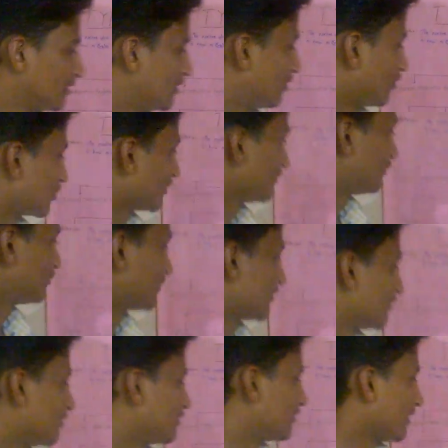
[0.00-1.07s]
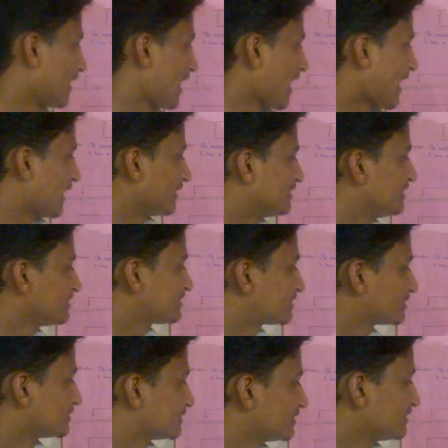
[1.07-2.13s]
According to this
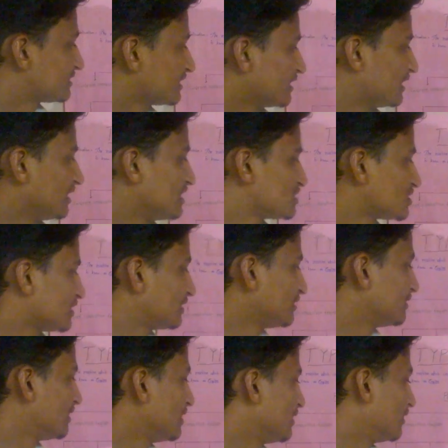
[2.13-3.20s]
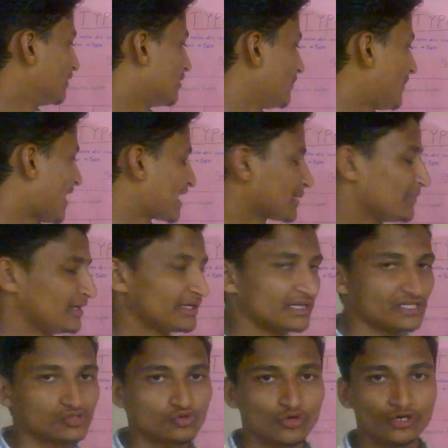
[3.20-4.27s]
ignition parameter
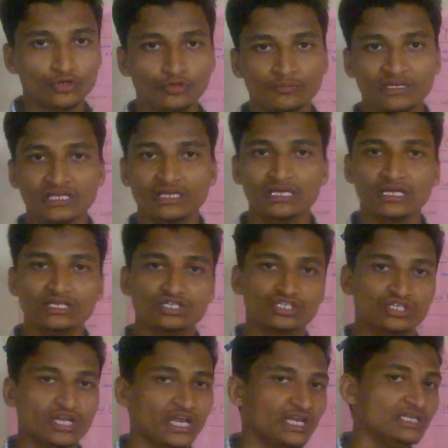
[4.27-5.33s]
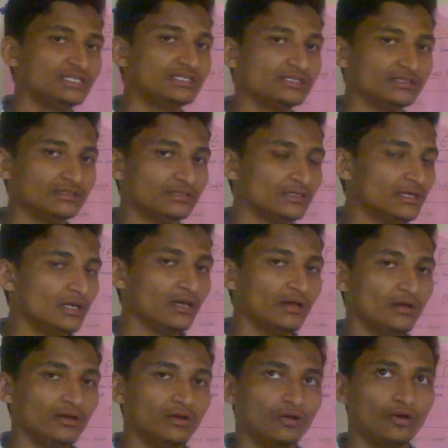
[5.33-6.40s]
is going to be changed
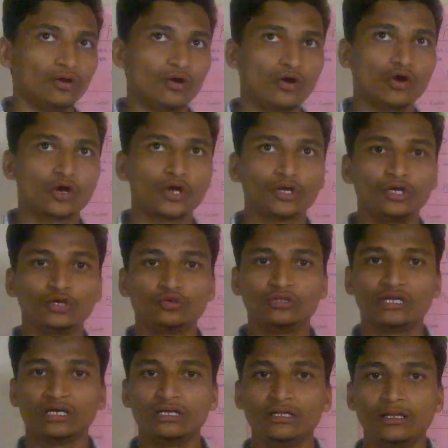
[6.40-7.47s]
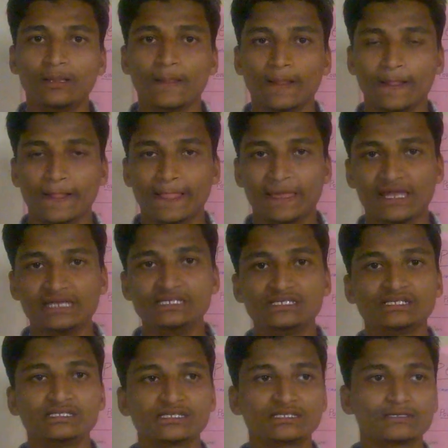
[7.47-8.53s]
according to the
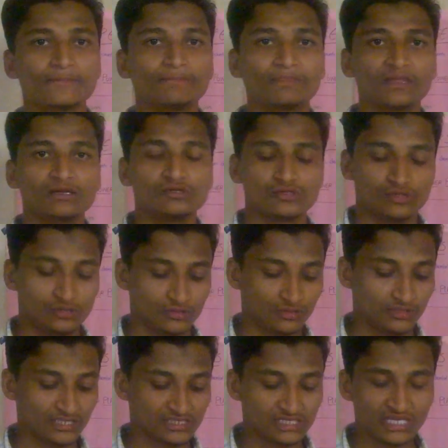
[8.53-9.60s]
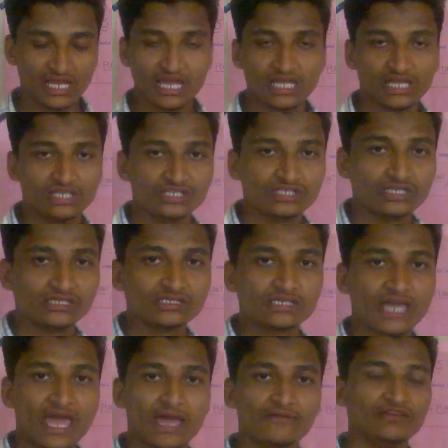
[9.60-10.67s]
engines, the CI engines
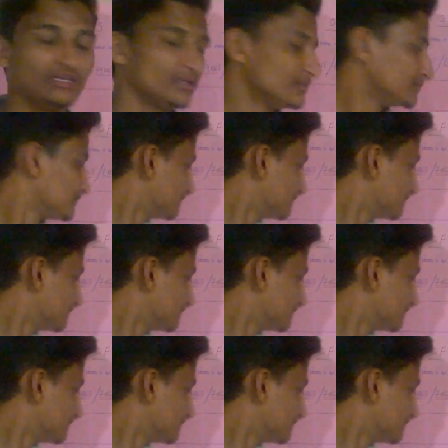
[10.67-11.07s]
having.